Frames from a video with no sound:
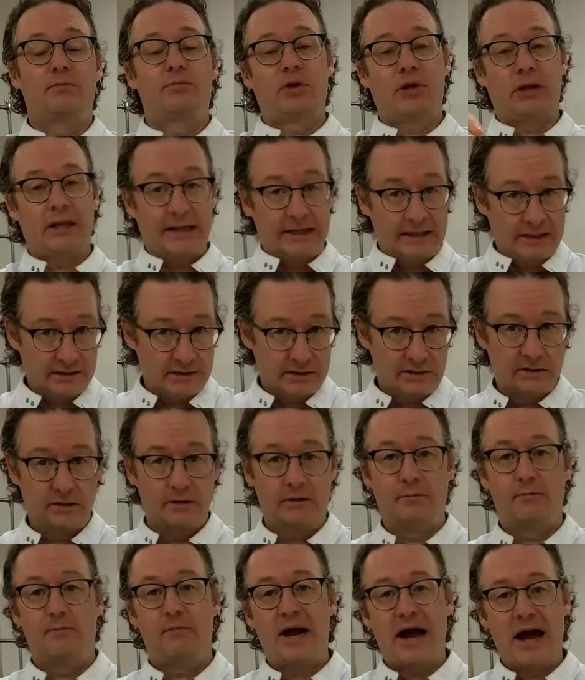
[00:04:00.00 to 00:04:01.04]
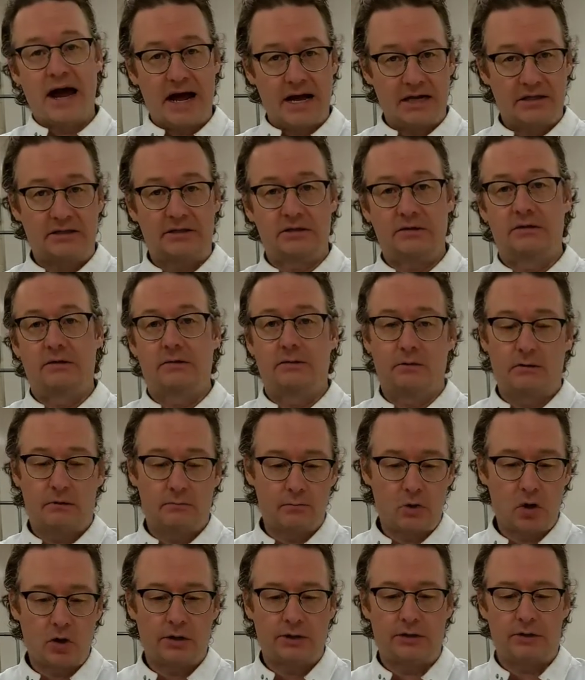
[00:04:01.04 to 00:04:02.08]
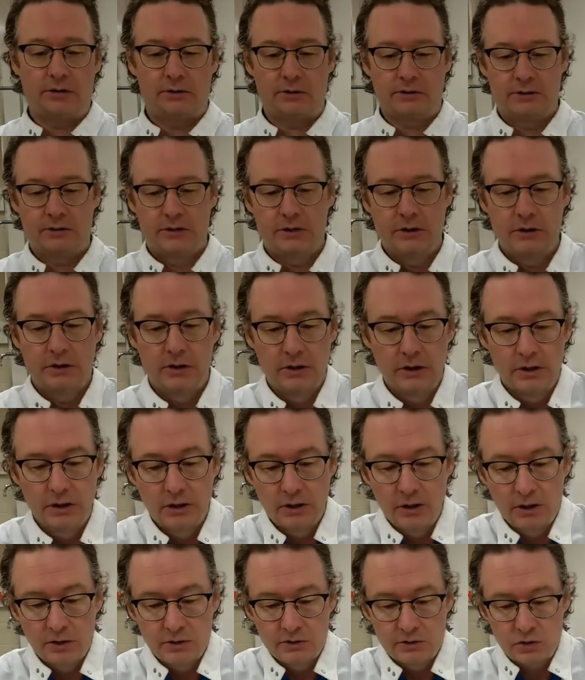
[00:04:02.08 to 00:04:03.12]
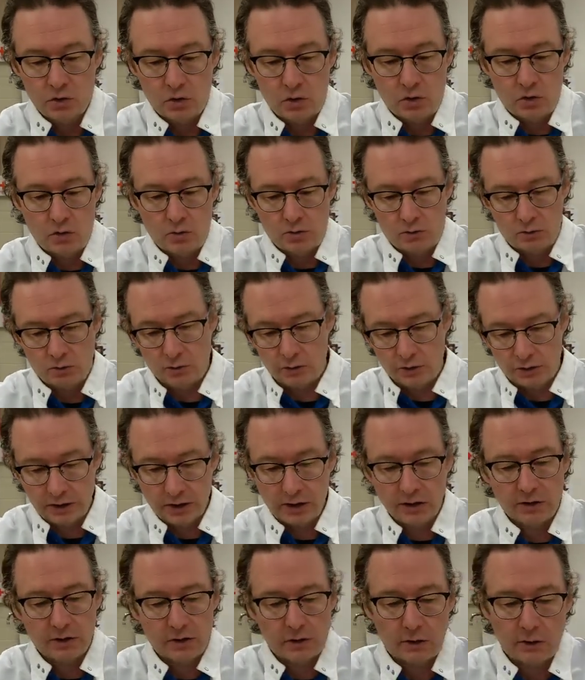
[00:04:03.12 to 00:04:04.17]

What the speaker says: place past the markings. So looking at the